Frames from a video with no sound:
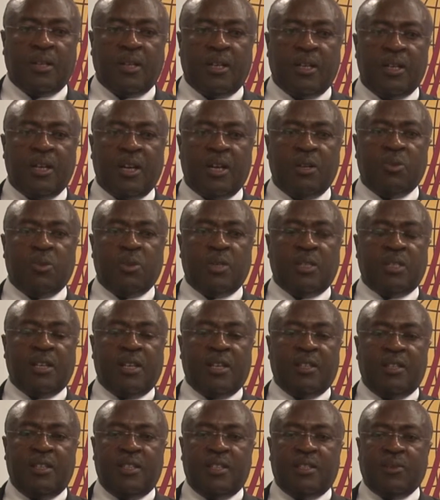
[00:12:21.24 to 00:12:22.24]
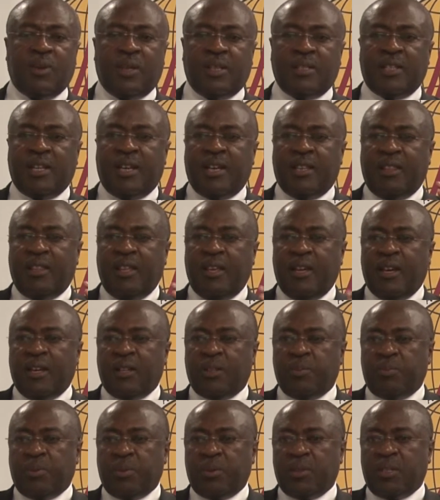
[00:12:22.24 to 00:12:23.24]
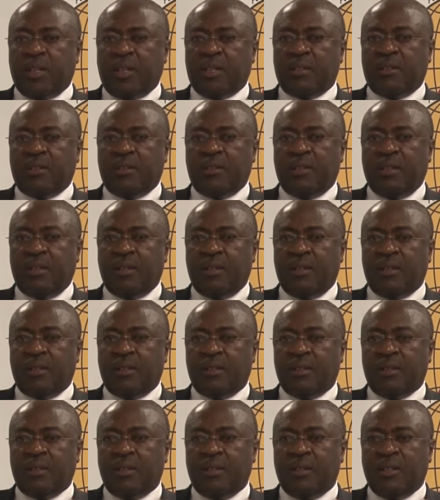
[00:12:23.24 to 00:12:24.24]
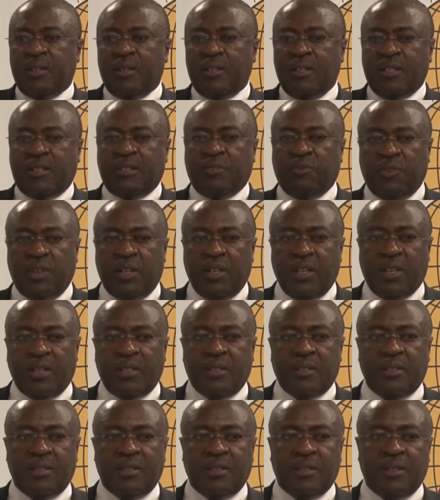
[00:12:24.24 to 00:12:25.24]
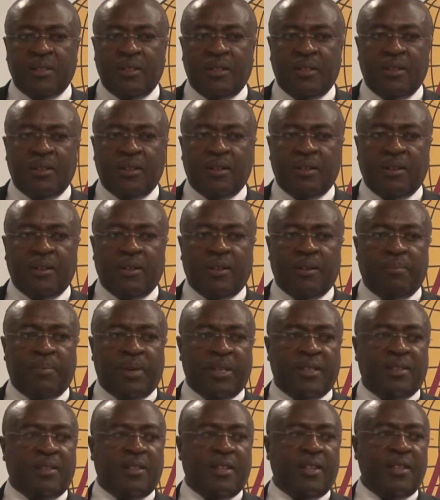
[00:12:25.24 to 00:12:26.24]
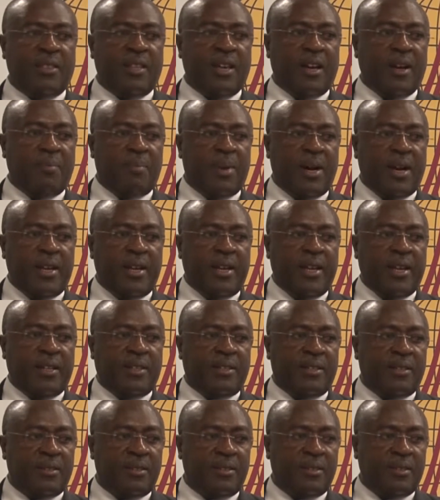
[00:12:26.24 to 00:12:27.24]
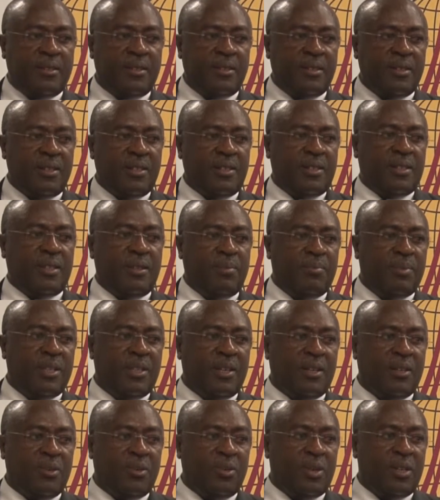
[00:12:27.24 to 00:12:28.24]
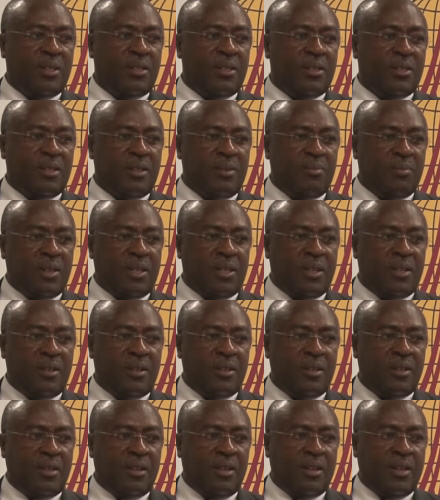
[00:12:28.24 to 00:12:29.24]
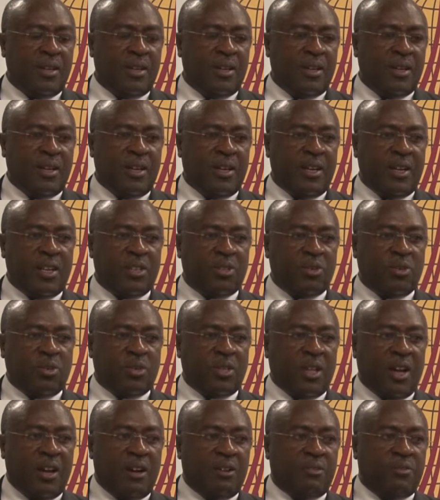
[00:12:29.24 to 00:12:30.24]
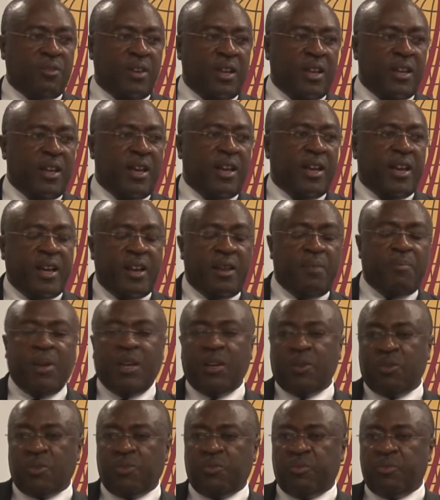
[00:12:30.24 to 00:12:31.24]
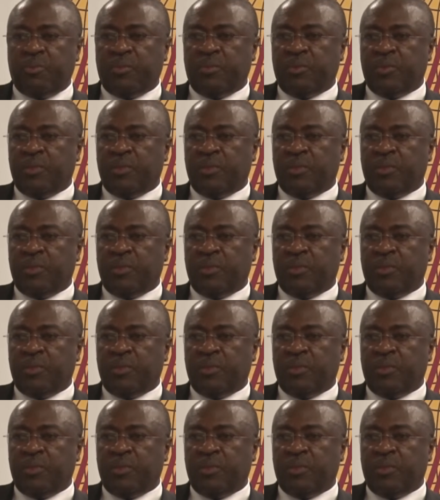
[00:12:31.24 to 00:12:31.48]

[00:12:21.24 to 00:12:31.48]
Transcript: And we say these ones are there to protect the civilians, but then their mandate is limited. When it is limited and does not have any element of